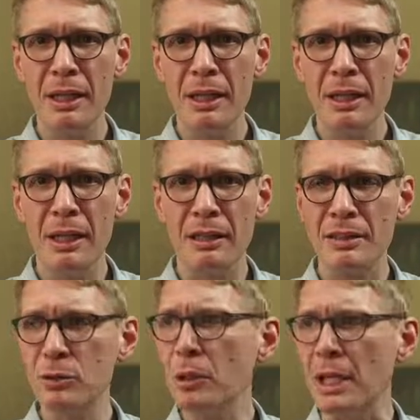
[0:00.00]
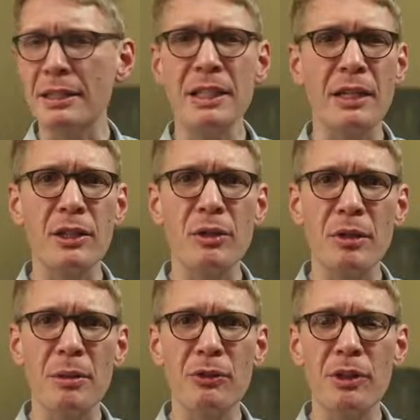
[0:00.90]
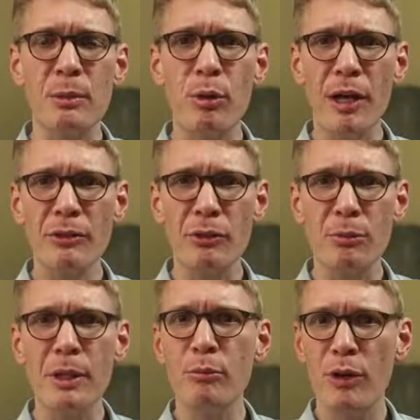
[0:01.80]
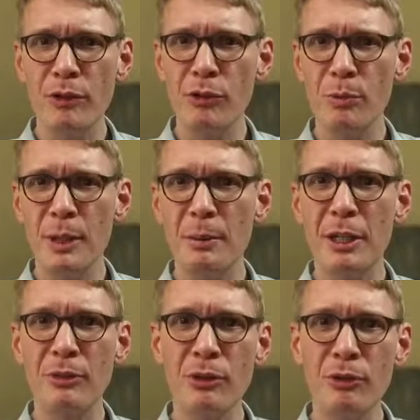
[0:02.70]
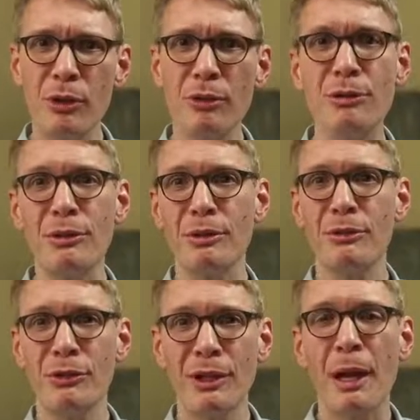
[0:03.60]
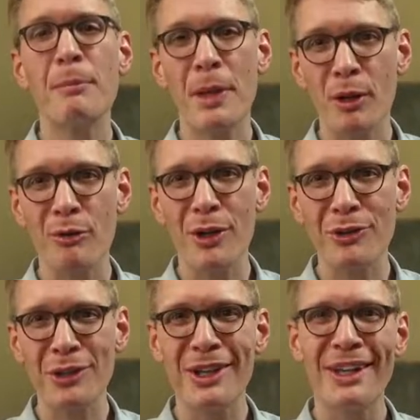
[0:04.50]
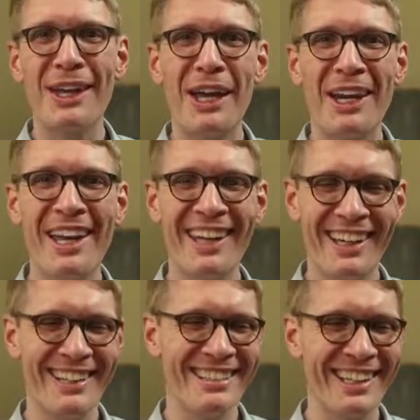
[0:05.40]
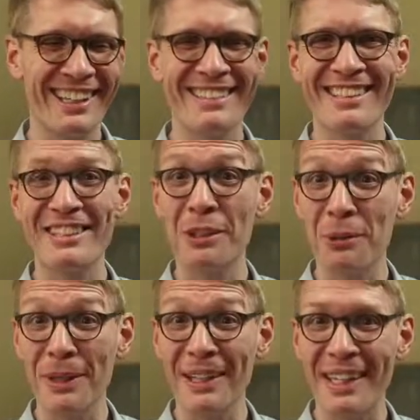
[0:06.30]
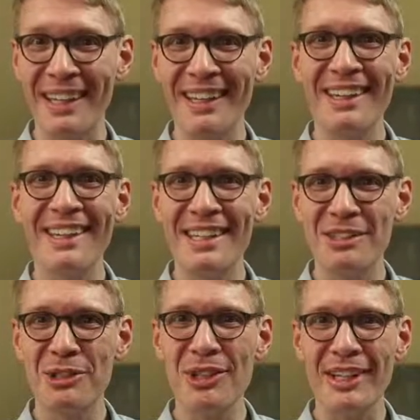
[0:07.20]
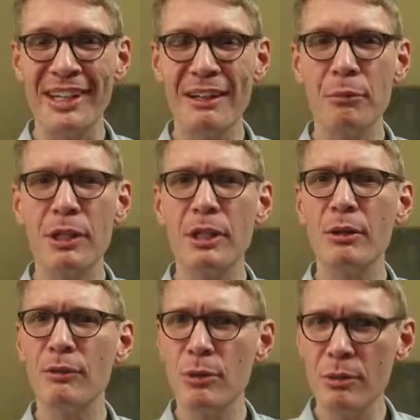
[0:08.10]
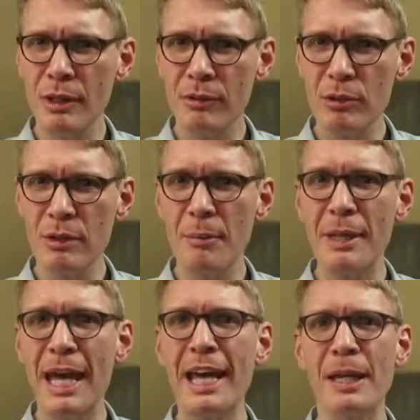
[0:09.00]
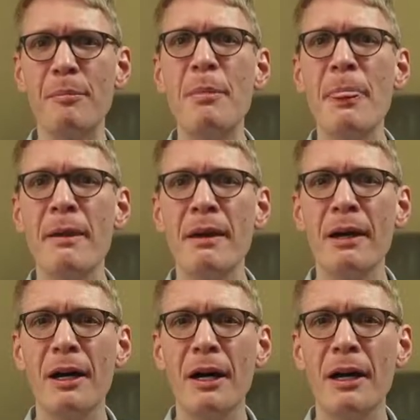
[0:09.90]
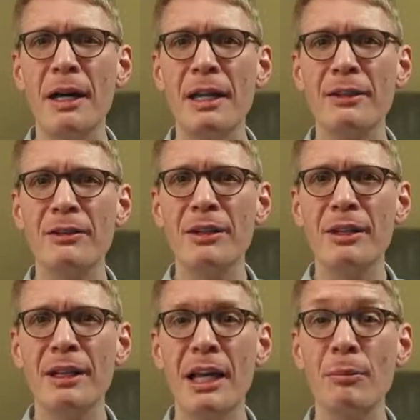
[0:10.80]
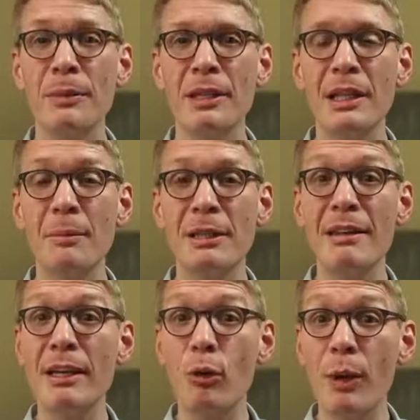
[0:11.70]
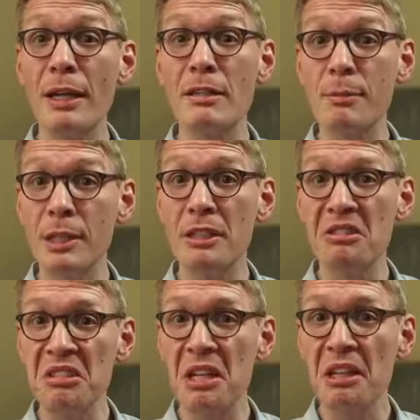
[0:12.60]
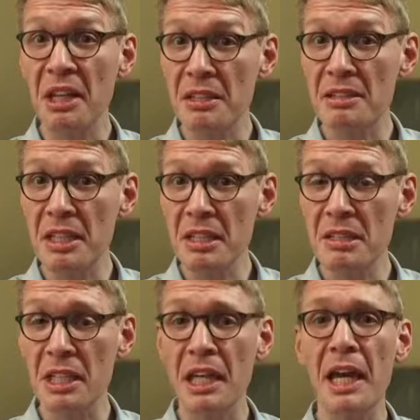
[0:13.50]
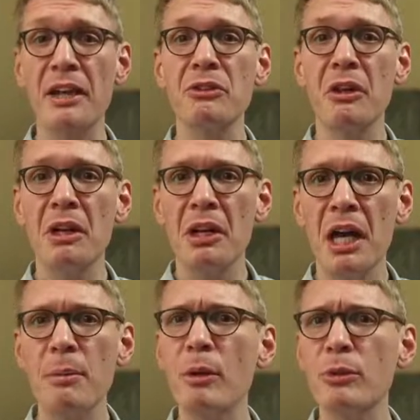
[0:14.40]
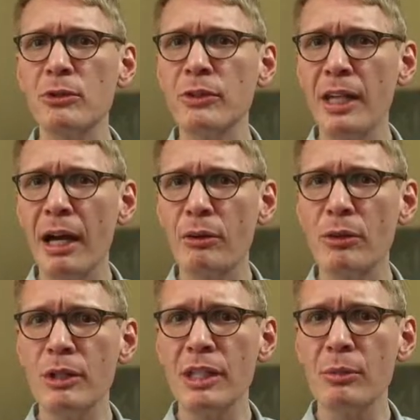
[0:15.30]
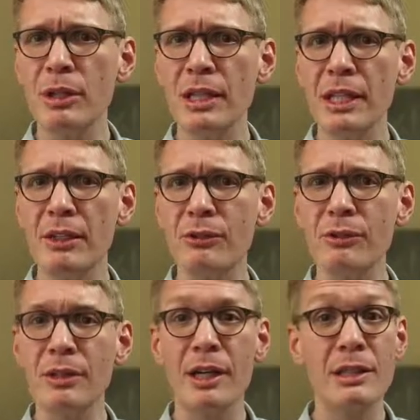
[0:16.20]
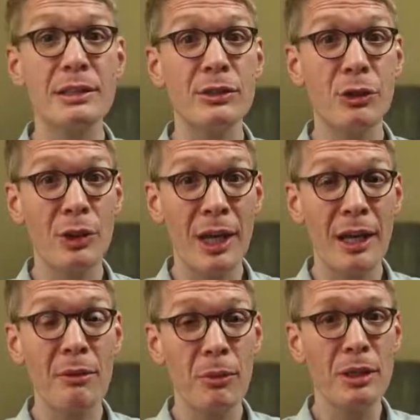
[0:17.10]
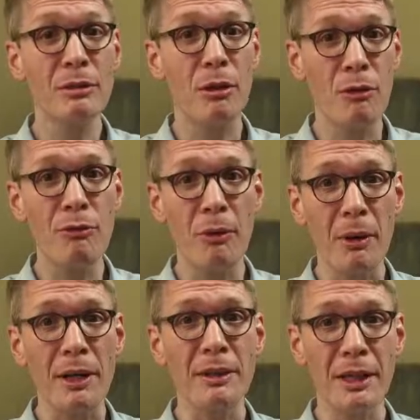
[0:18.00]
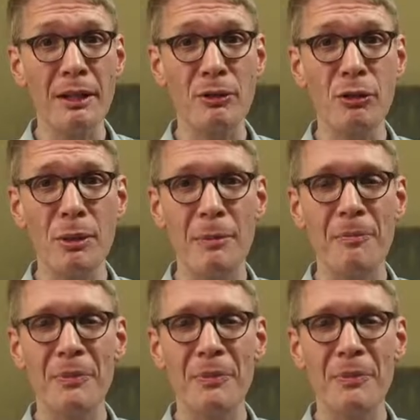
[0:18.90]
And God says, well, that's not the only reason he praises me. He praises me because he's good. I'm paraphrasing. And Satan says, oh, really? He's good, huh? Well, if you let me at him and let me take away some of these nice things that he has, I bet we'll see how good he really is. And God says, oh, yeah? Well, go for it. Yeah, do it.